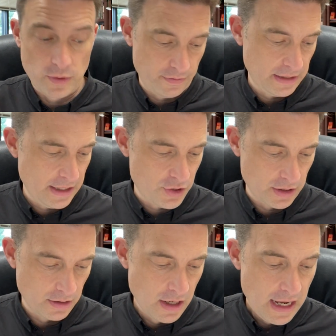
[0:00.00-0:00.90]

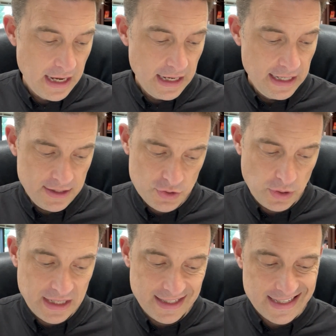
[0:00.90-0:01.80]
Revelation. History can